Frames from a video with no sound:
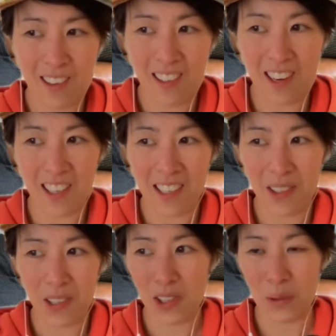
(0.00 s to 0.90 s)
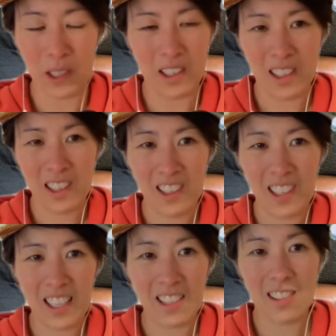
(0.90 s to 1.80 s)
kind of used to it.
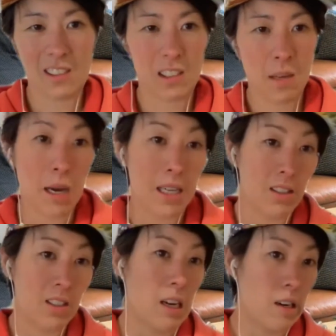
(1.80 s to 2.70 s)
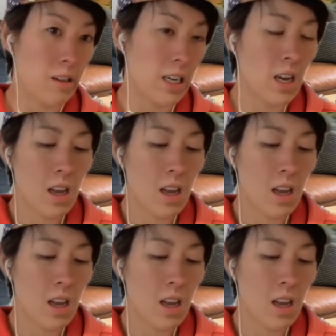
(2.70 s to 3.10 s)
It doesn't seem as scary.